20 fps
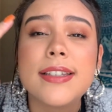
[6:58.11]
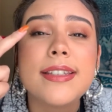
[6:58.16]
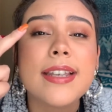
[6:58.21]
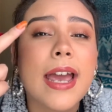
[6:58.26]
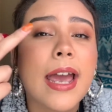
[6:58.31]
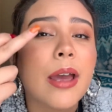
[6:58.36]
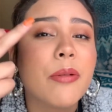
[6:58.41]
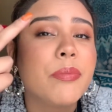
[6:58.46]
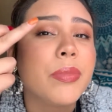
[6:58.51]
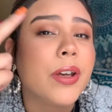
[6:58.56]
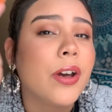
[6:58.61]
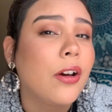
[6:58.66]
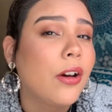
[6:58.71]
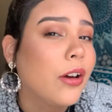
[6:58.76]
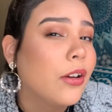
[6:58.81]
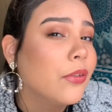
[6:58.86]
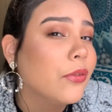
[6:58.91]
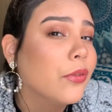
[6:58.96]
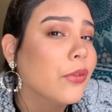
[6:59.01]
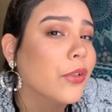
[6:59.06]
tap it
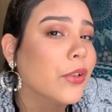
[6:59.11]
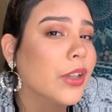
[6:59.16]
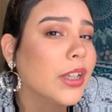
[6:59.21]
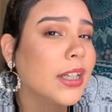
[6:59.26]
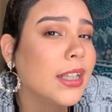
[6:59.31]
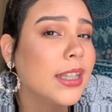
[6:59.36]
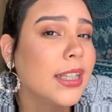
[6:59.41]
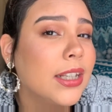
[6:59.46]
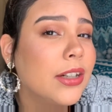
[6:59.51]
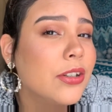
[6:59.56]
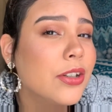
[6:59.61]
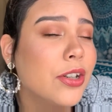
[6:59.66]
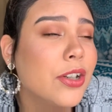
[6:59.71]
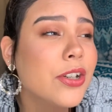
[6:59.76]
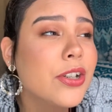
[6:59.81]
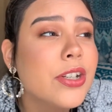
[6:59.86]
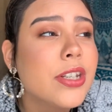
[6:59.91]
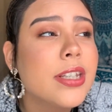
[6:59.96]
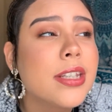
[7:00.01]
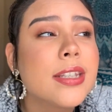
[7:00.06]
on for the
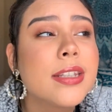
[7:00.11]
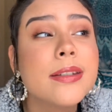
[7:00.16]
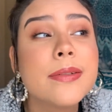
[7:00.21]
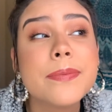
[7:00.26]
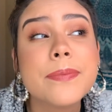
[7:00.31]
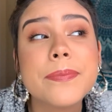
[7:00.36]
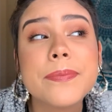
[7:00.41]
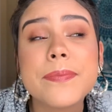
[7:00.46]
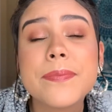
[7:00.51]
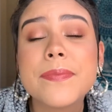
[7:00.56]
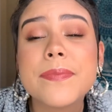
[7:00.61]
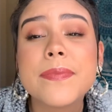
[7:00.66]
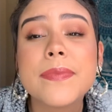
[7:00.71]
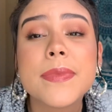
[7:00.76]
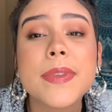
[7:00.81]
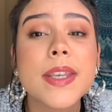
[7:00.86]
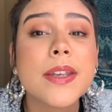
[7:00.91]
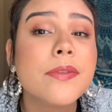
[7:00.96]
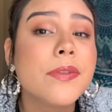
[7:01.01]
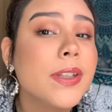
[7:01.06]
glitters.
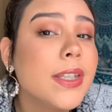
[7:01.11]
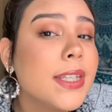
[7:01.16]
You can